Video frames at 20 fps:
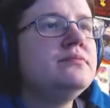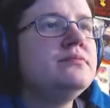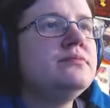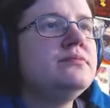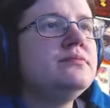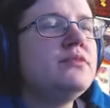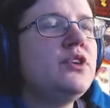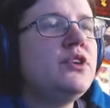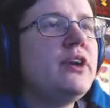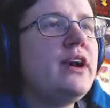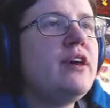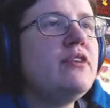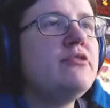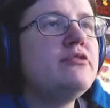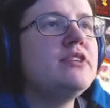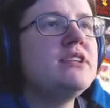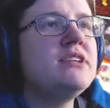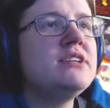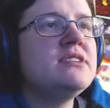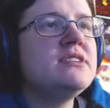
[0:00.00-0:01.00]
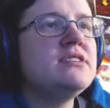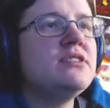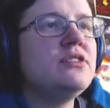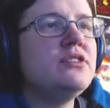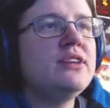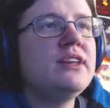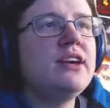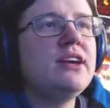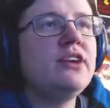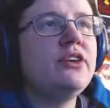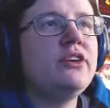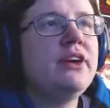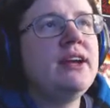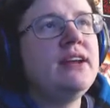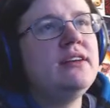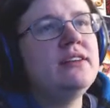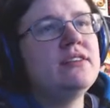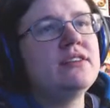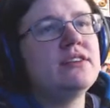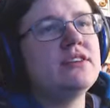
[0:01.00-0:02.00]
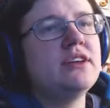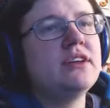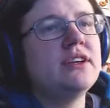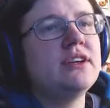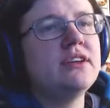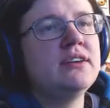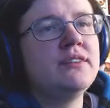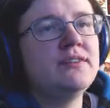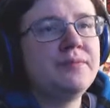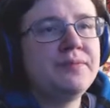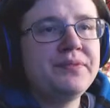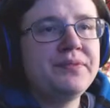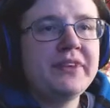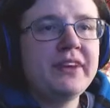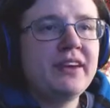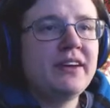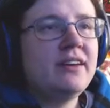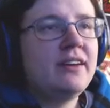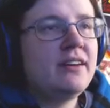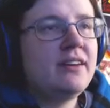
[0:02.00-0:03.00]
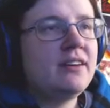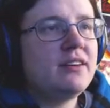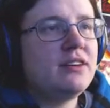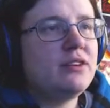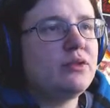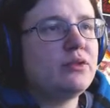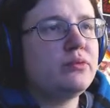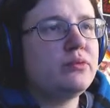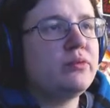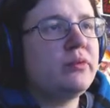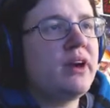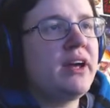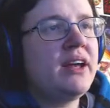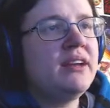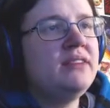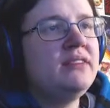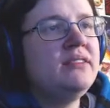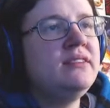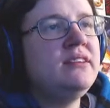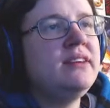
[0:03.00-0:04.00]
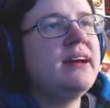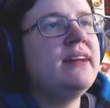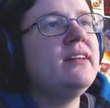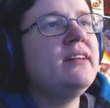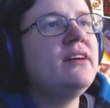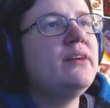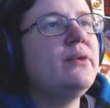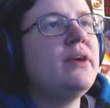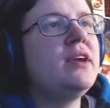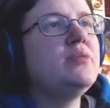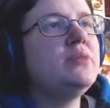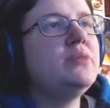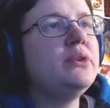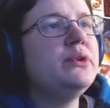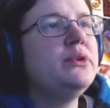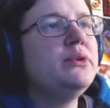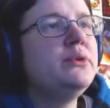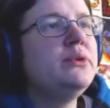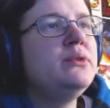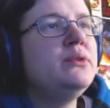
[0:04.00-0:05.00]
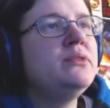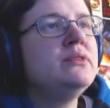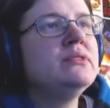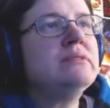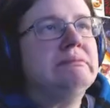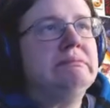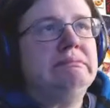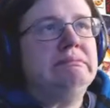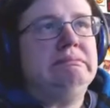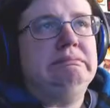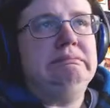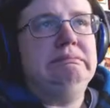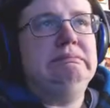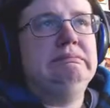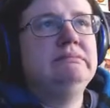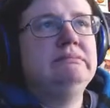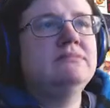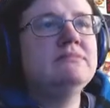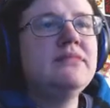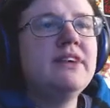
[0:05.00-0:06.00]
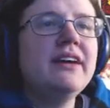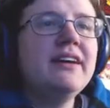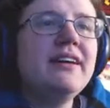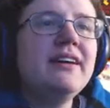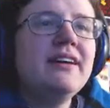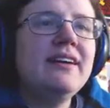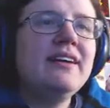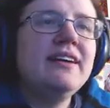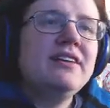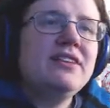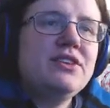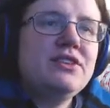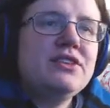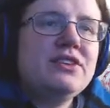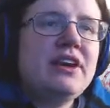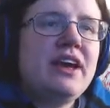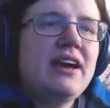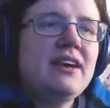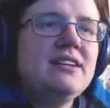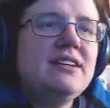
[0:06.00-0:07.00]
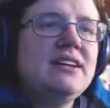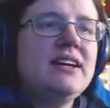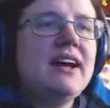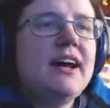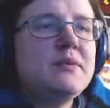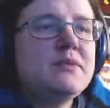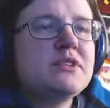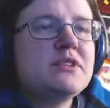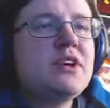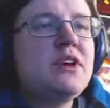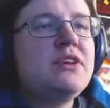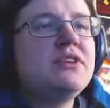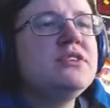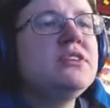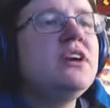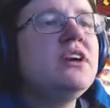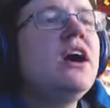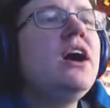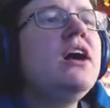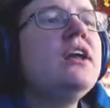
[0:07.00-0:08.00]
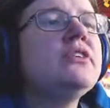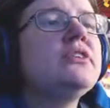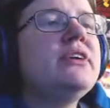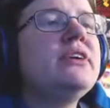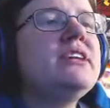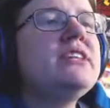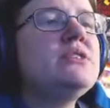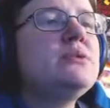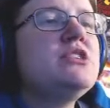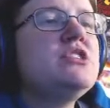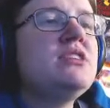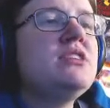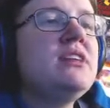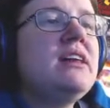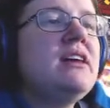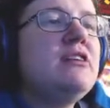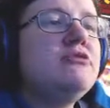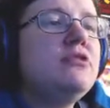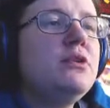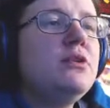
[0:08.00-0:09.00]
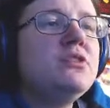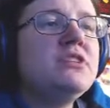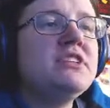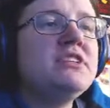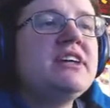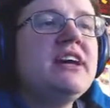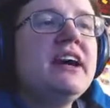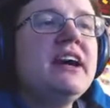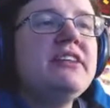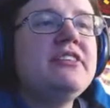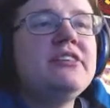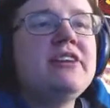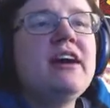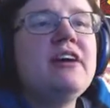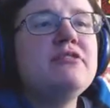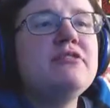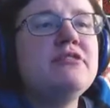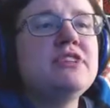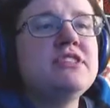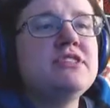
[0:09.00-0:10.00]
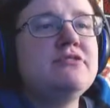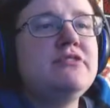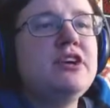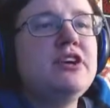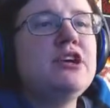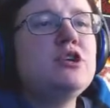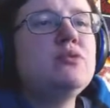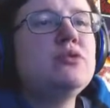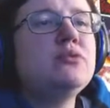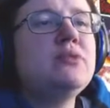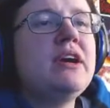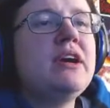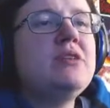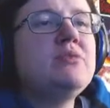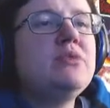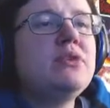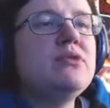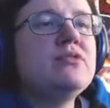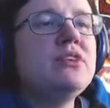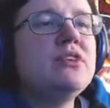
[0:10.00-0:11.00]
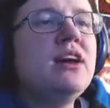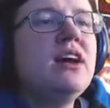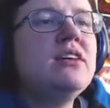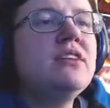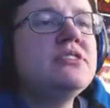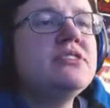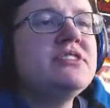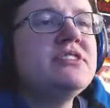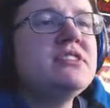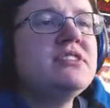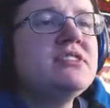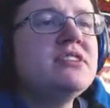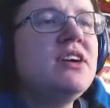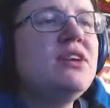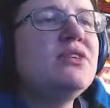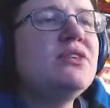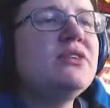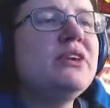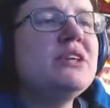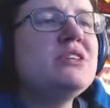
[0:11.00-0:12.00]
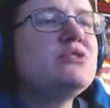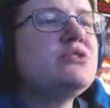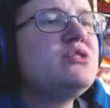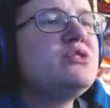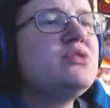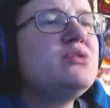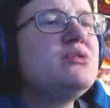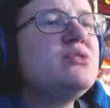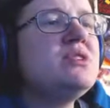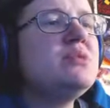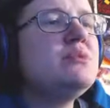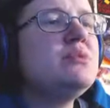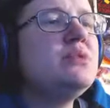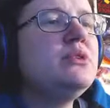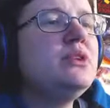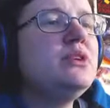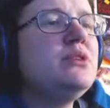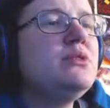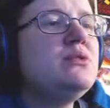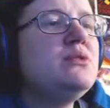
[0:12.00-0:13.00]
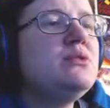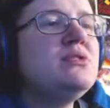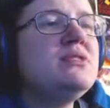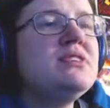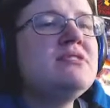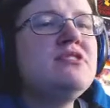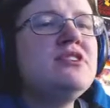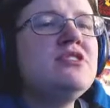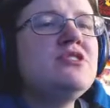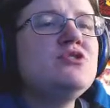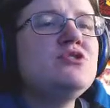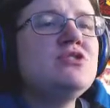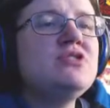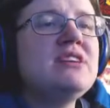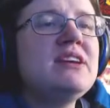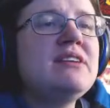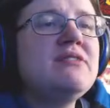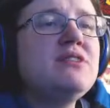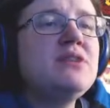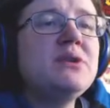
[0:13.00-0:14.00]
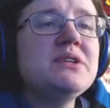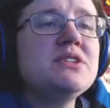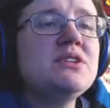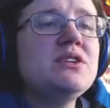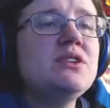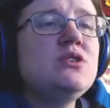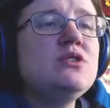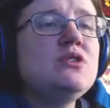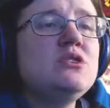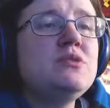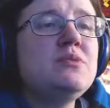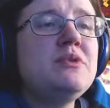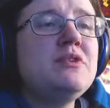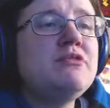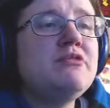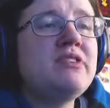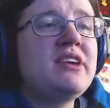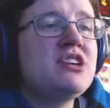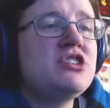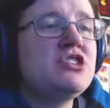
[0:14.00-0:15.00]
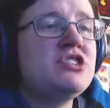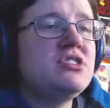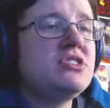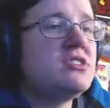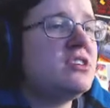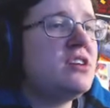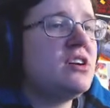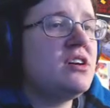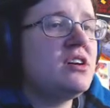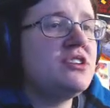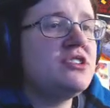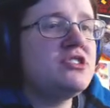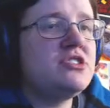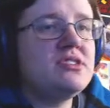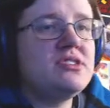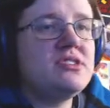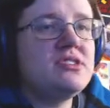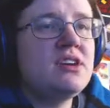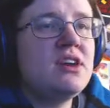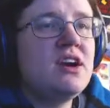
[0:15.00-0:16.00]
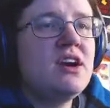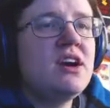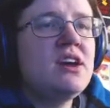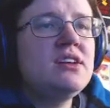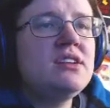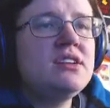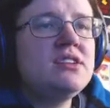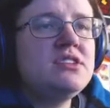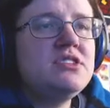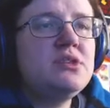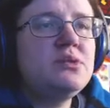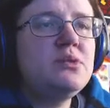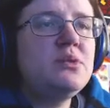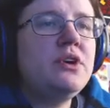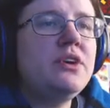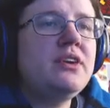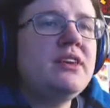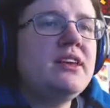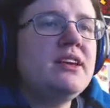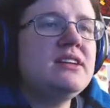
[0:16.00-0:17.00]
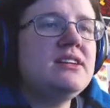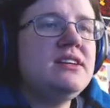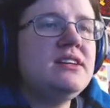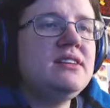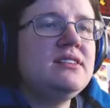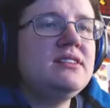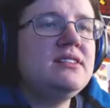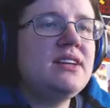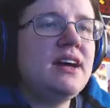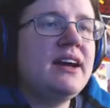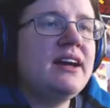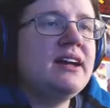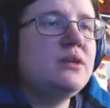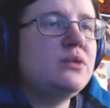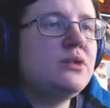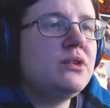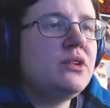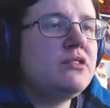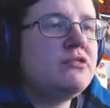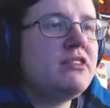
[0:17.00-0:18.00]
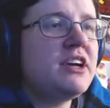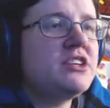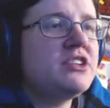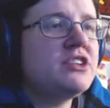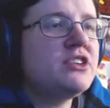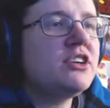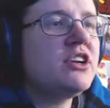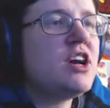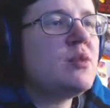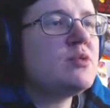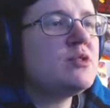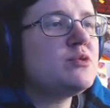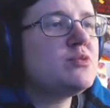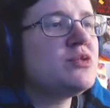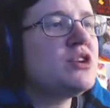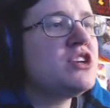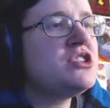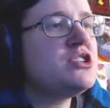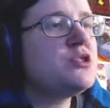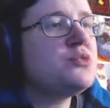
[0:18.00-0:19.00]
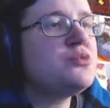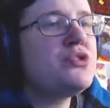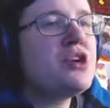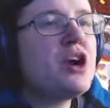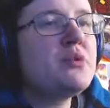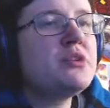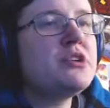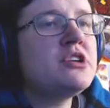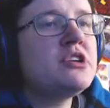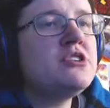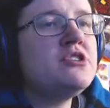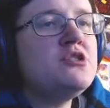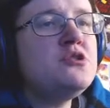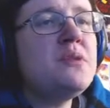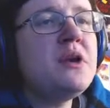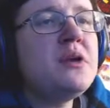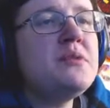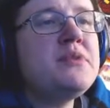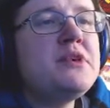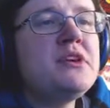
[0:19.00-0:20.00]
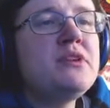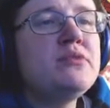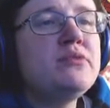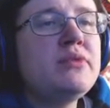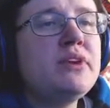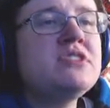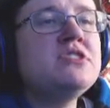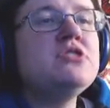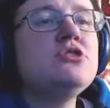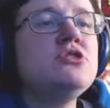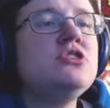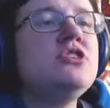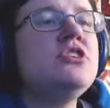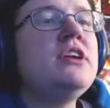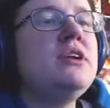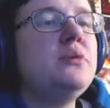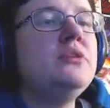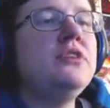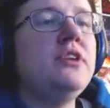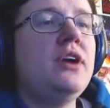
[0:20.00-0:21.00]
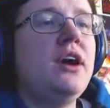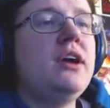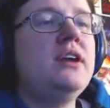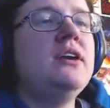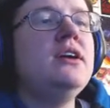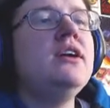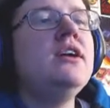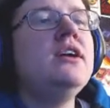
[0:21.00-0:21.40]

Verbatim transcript: Your outfit doesn't look that great either, hun. Red, yellow, and blue. There are handy items called colorants which allow folk to dye their outfits a veritable rainbow of colors. These colorants are so simple to use, adventurers have no excuse to be fashion unconscious. Lest you worry that dyeing will affect your garment's precious properties, you may be rest assured it will not.